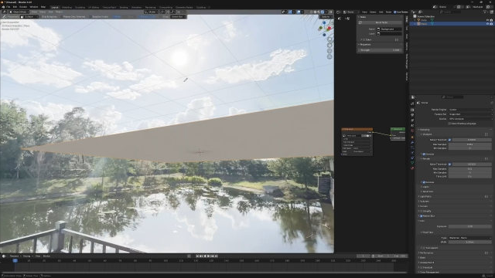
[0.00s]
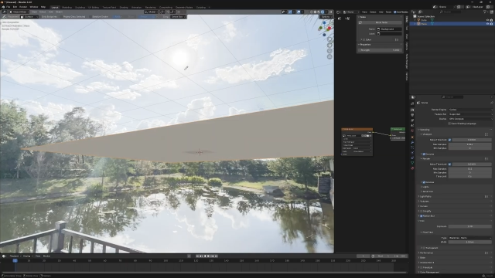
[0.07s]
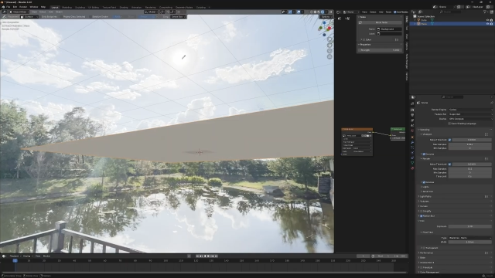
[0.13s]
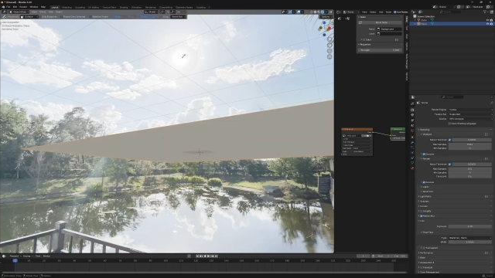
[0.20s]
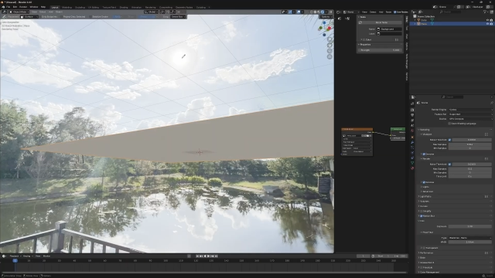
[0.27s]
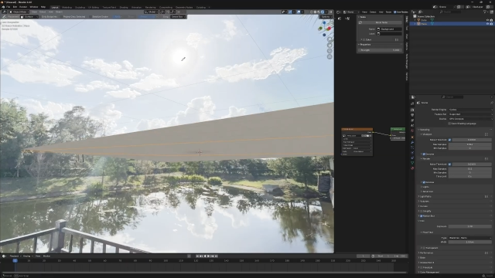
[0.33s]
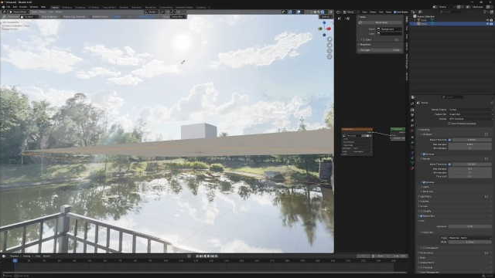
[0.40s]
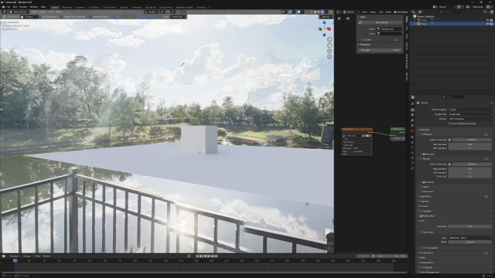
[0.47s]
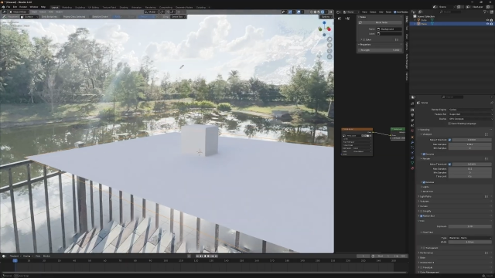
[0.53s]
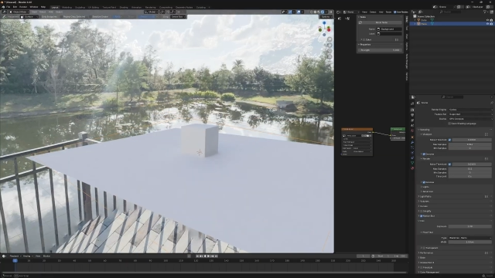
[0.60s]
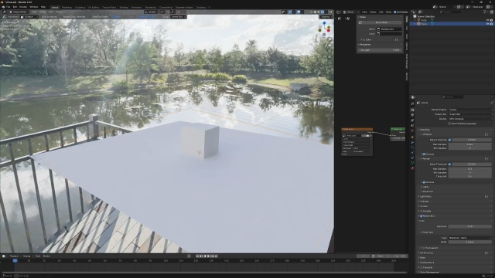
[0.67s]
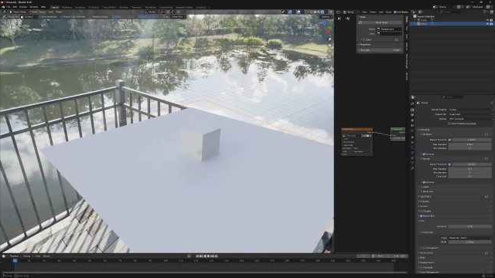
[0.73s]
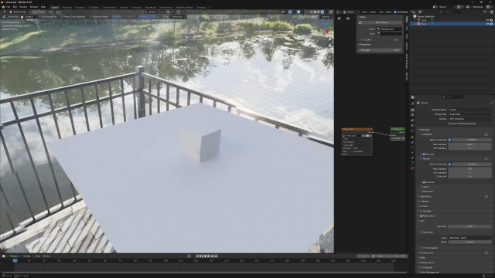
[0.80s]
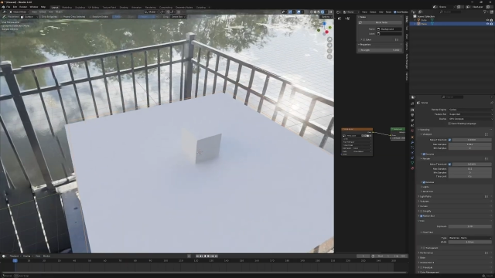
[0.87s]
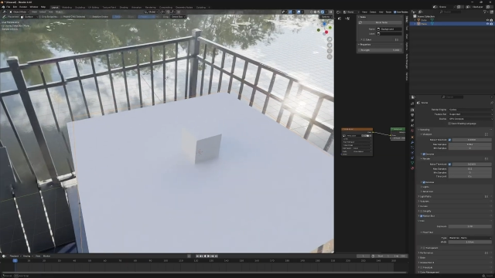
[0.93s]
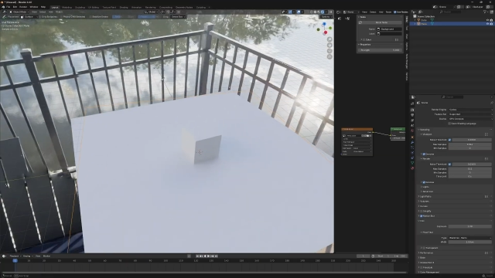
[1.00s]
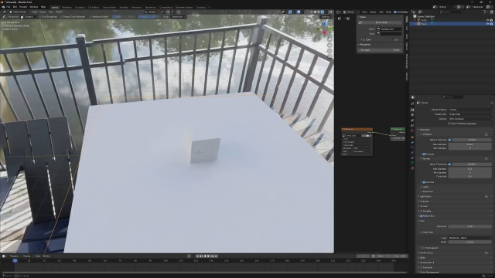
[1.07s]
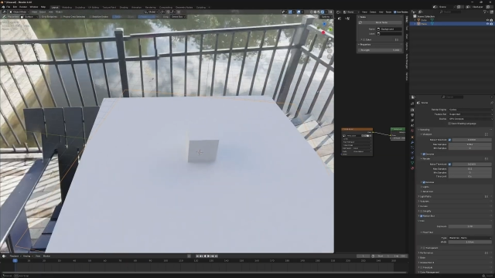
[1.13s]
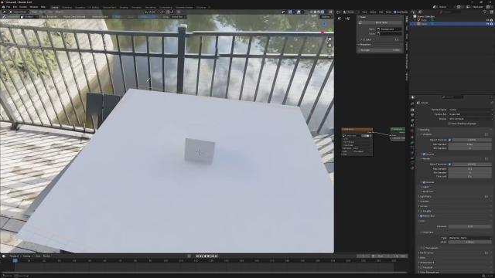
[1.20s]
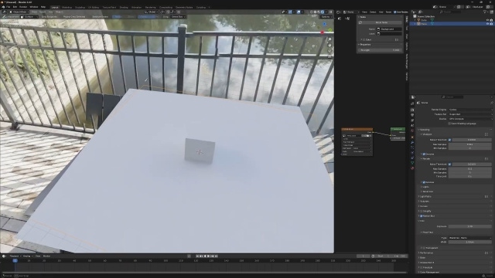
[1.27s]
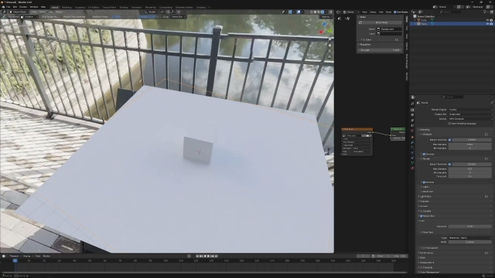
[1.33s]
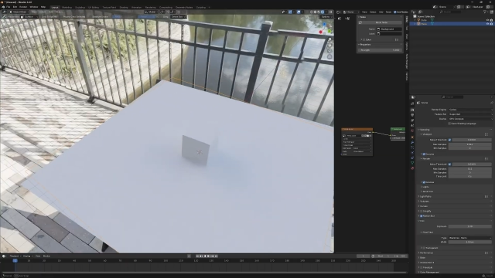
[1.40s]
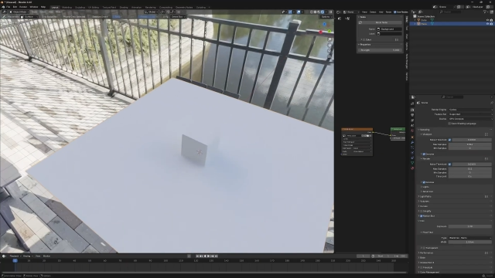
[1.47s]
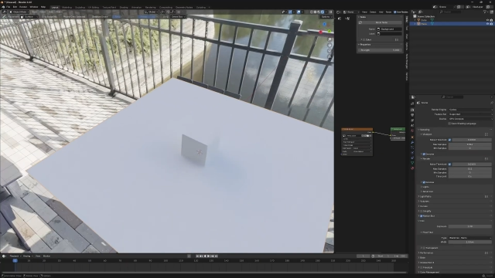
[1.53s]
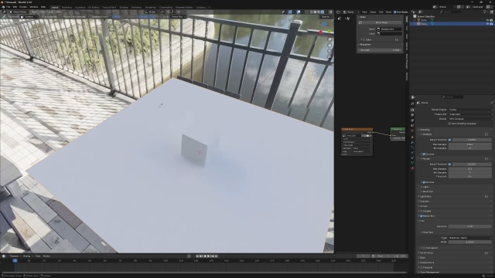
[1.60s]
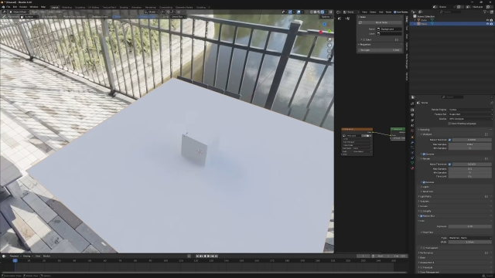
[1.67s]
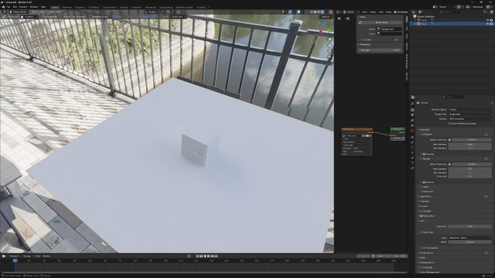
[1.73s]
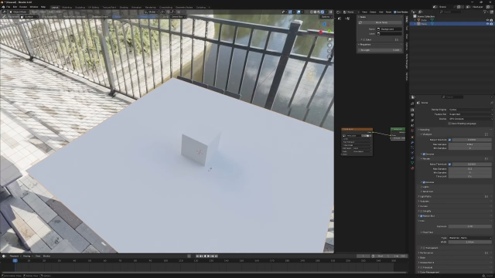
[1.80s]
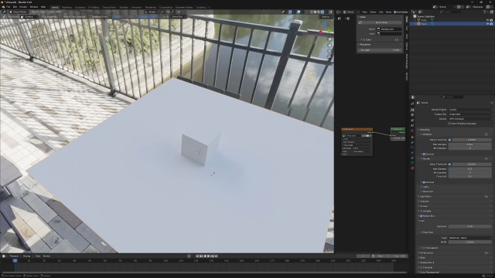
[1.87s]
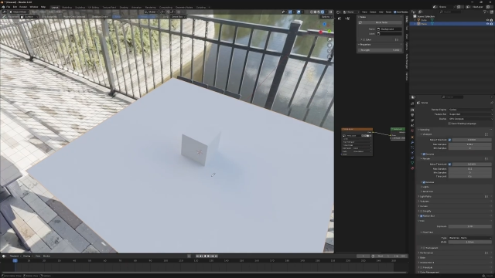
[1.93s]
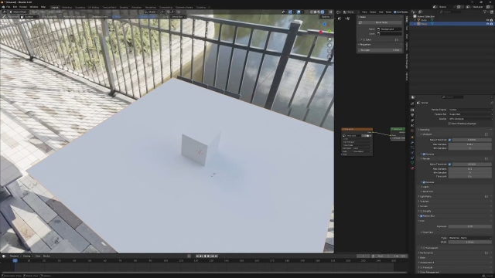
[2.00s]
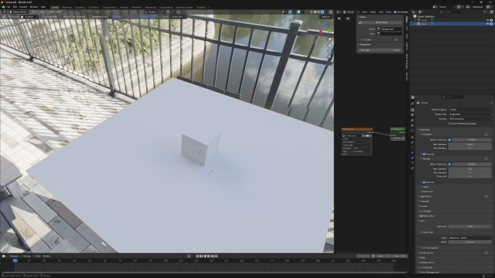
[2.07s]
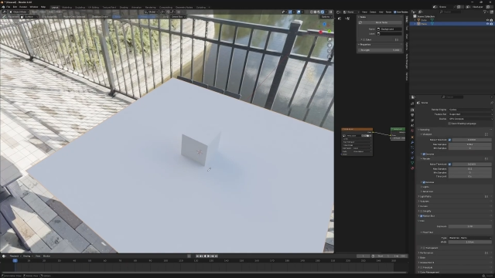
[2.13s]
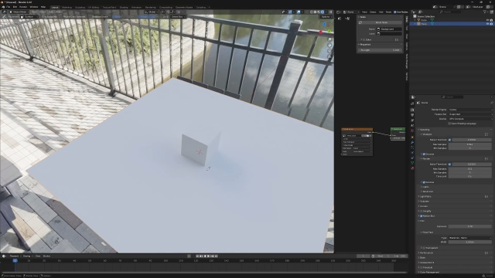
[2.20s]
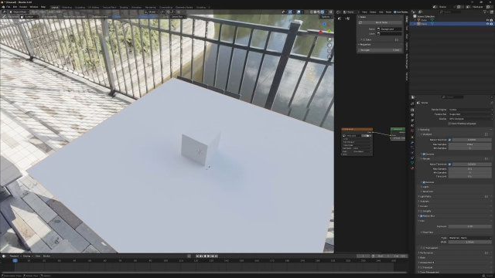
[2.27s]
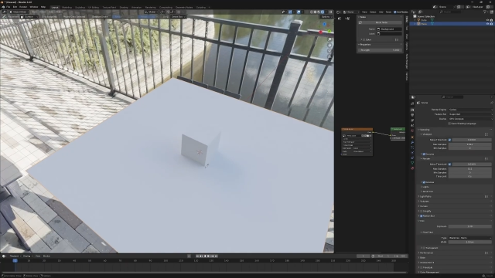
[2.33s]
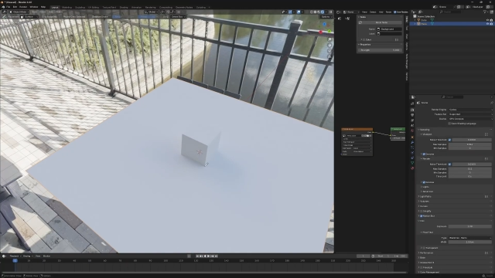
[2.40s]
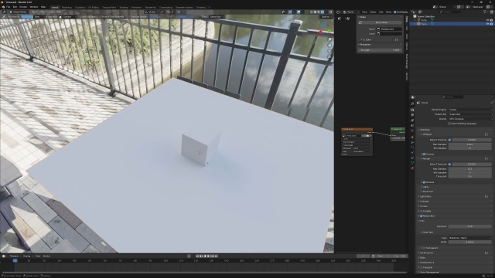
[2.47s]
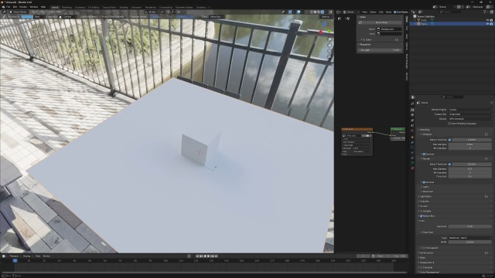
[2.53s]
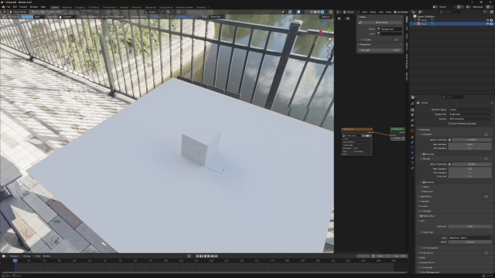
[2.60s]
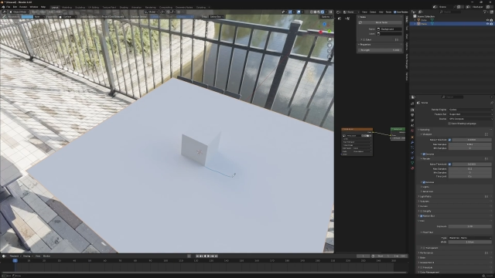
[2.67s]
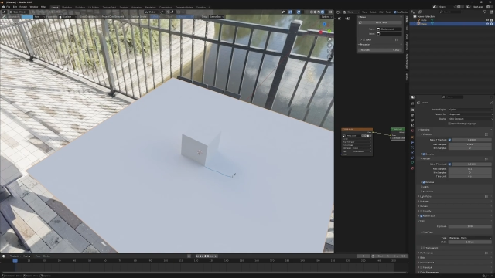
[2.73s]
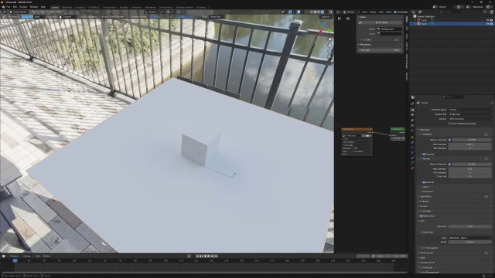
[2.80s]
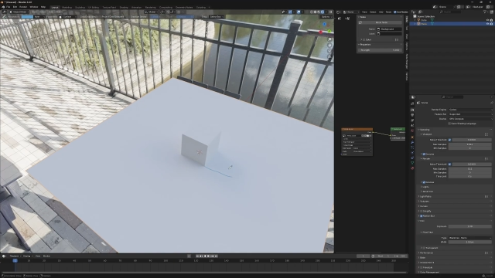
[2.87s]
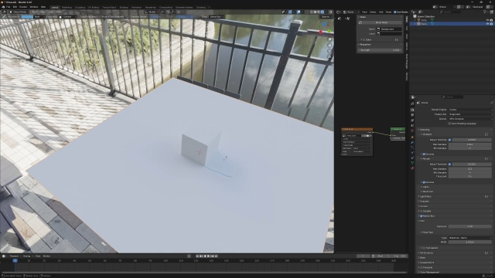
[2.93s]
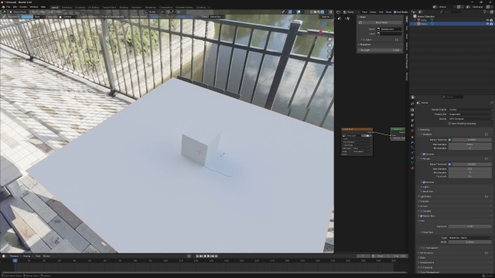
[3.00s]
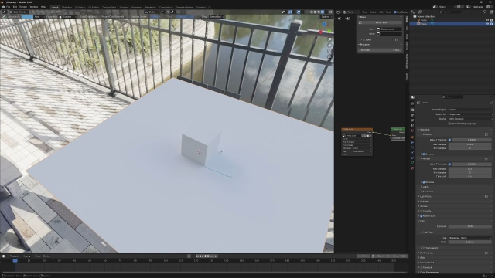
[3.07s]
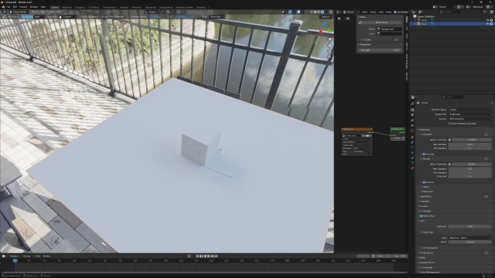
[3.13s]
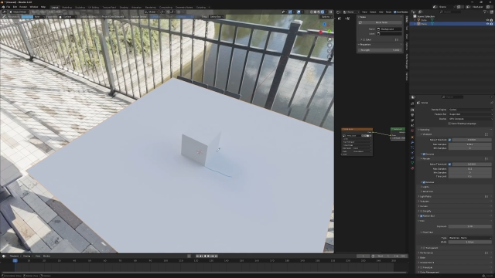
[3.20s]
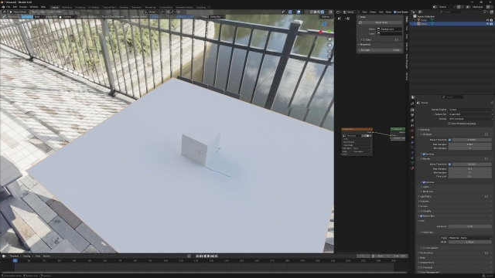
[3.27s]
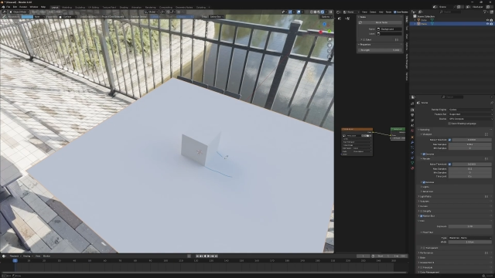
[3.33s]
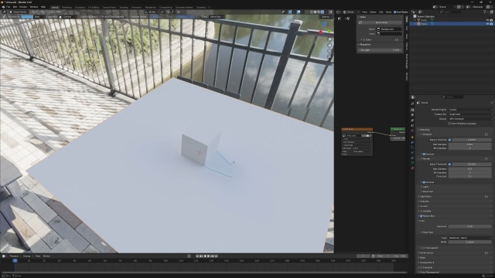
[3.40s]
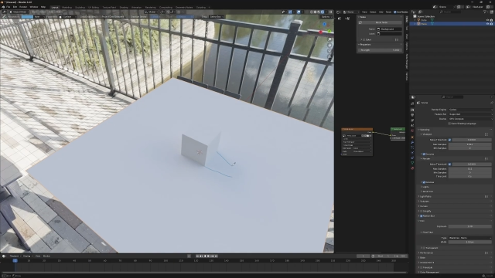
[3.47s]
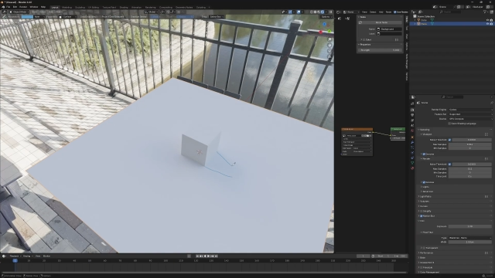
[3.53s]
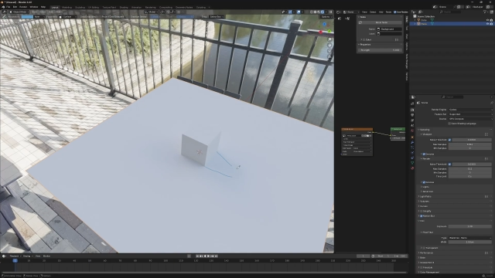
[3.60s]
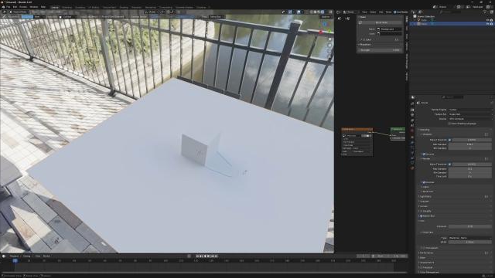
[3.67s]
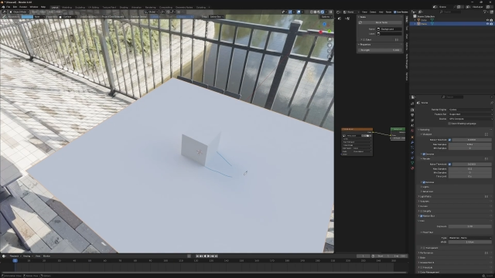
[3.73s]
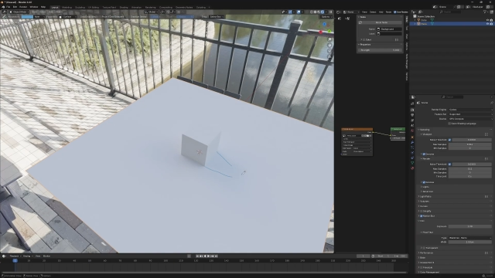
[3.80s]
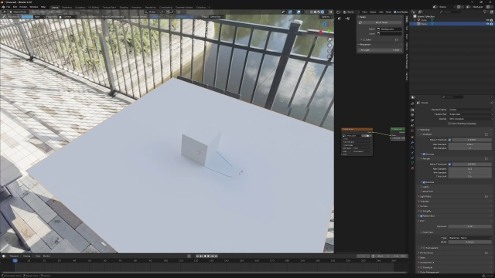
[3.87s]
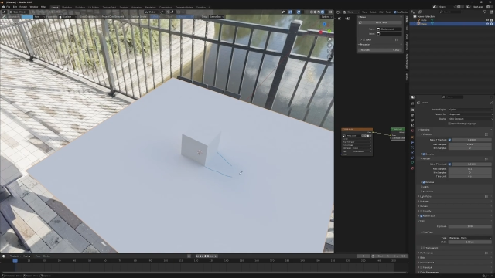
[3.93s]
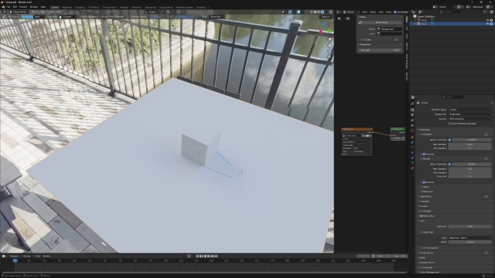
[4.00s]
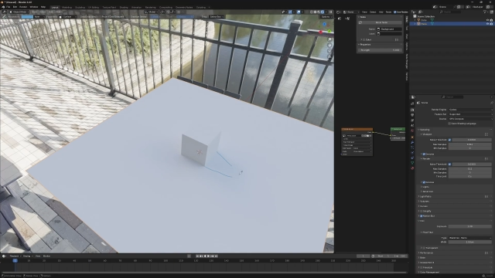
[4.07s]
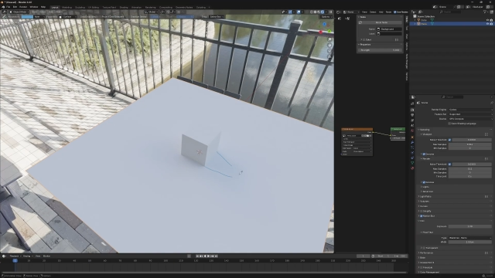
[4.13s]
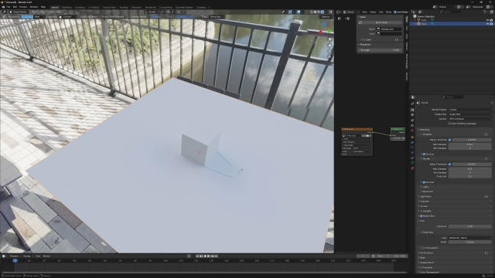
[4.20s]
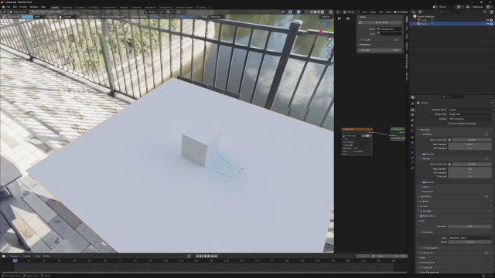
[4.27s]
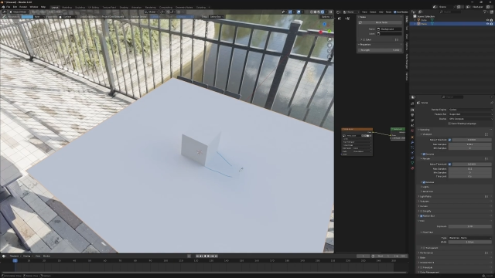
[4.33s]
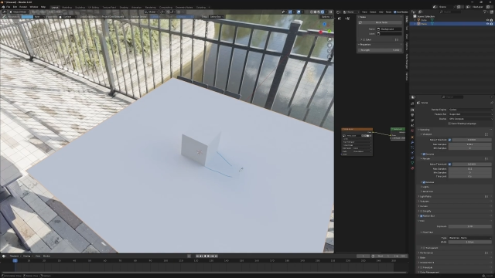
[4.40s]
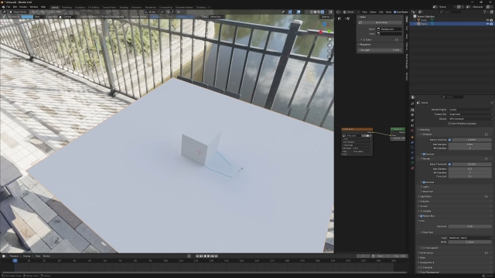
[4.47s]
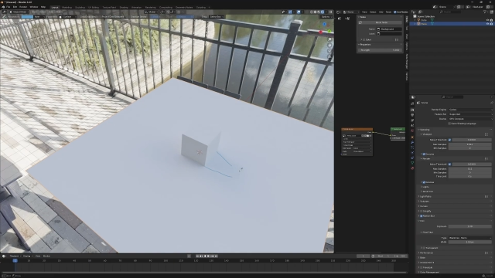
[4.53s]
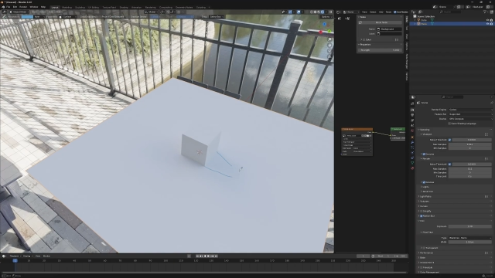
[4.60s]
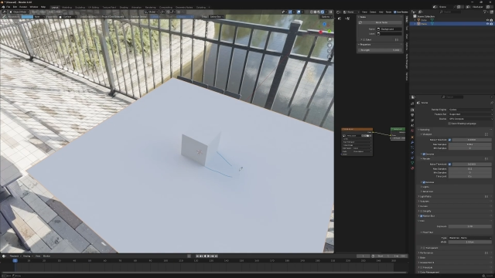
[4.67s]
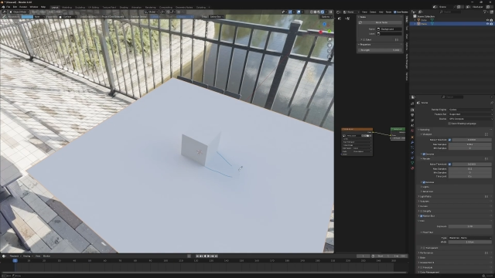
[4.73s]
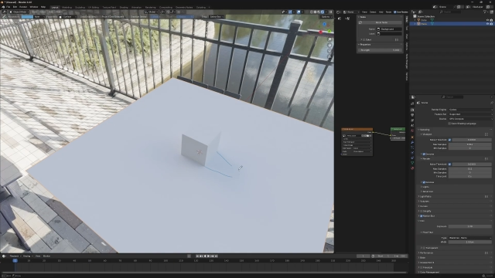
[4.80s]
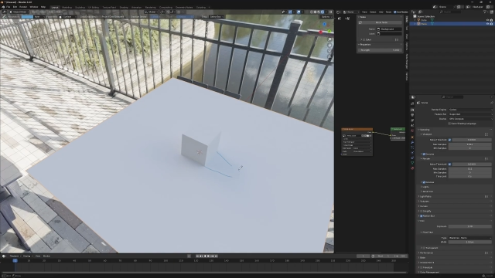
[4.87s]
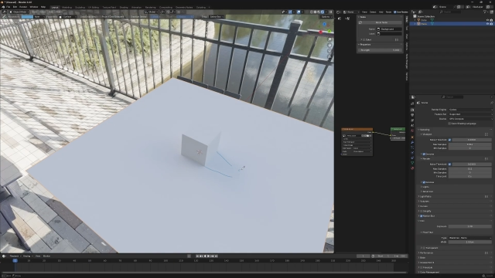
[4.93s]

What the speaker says: (no speaker visible)